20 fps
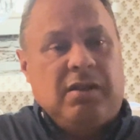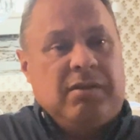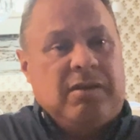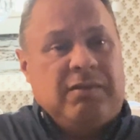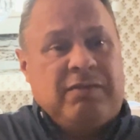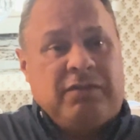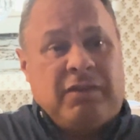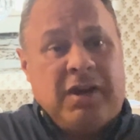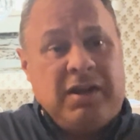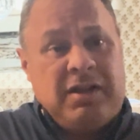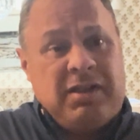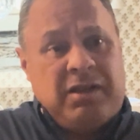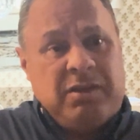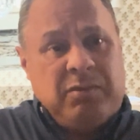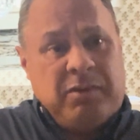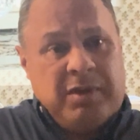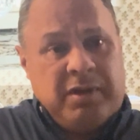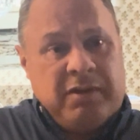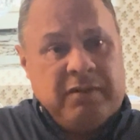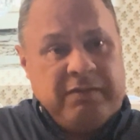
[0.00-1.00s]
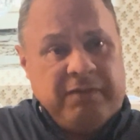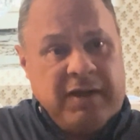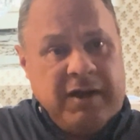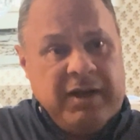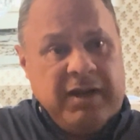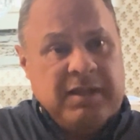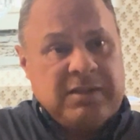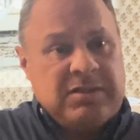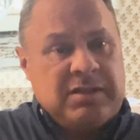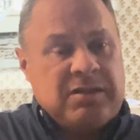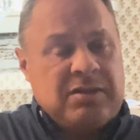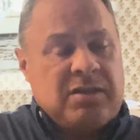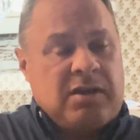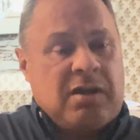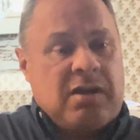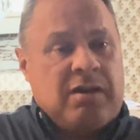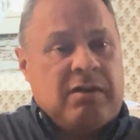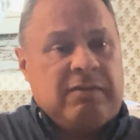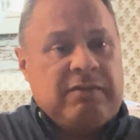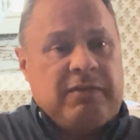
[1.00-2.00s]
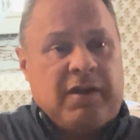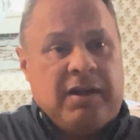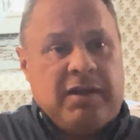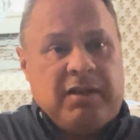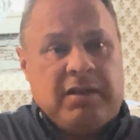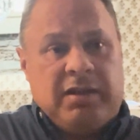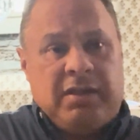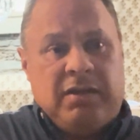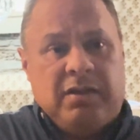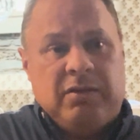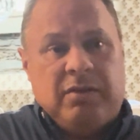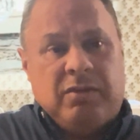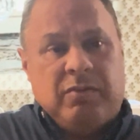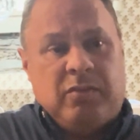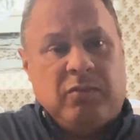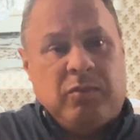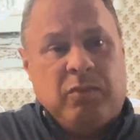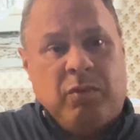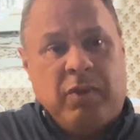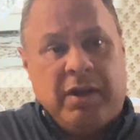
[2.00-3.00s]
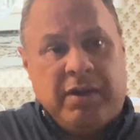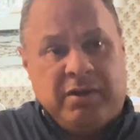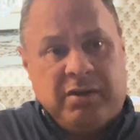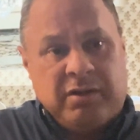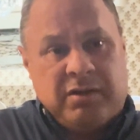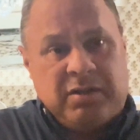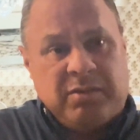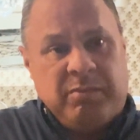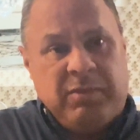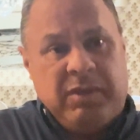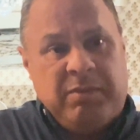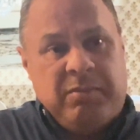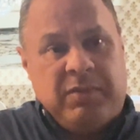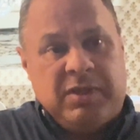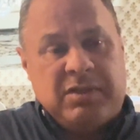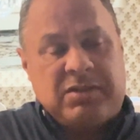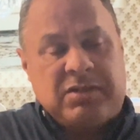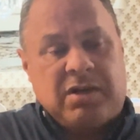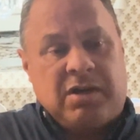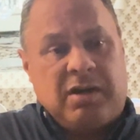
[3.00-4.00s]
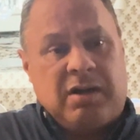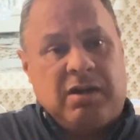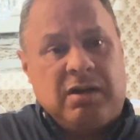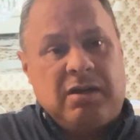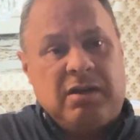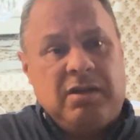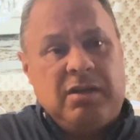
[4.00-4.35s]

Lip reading: frankly, what your finances are, frankly, what your commitments are.